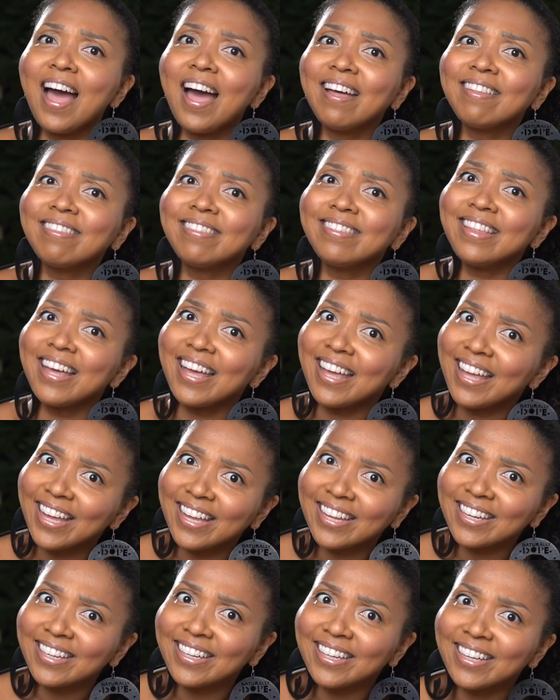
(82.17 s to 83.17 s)
and
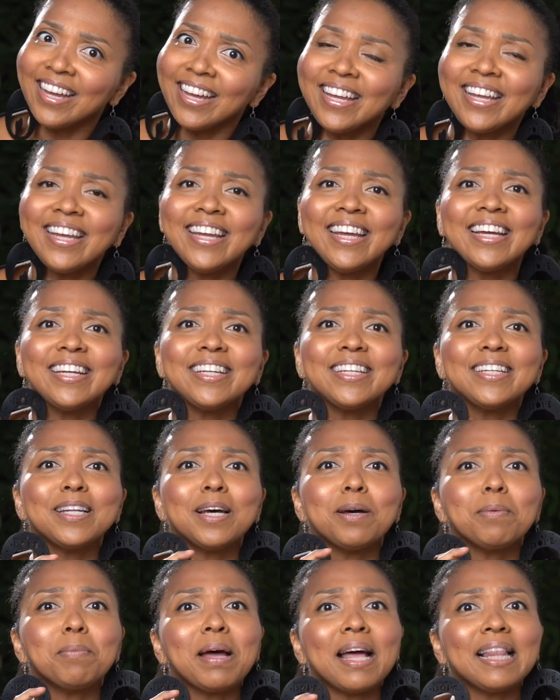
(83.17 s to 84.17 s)
then he ended
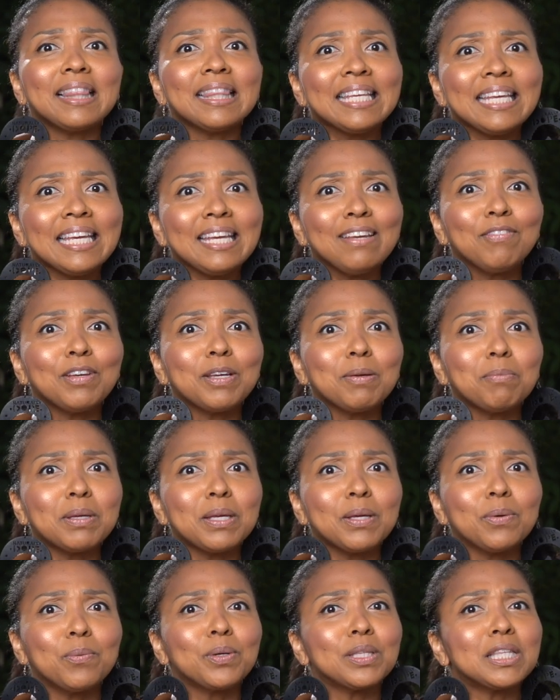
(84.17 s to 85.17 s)
up leaving
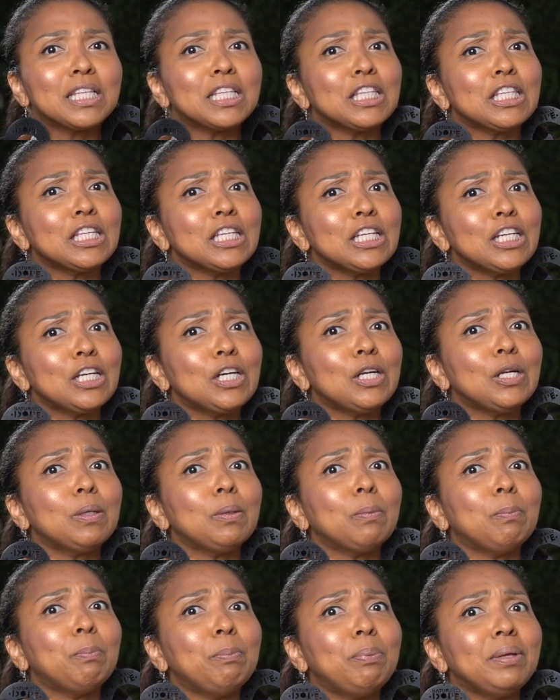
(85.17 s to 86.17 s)
me with a
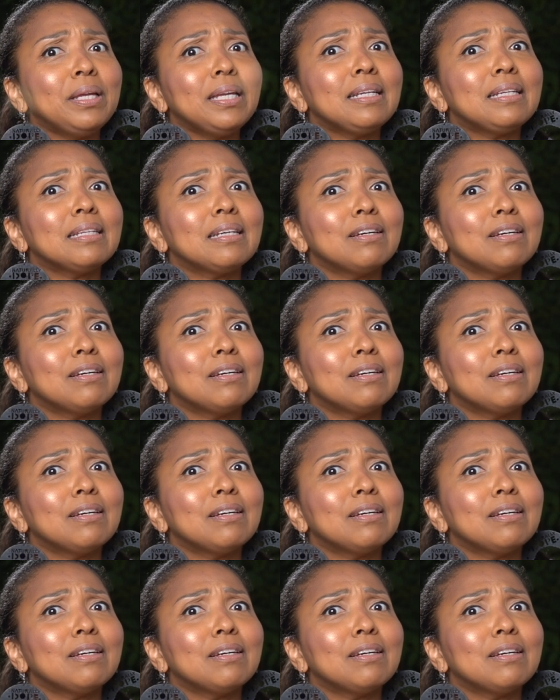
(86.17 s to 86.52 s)
little bit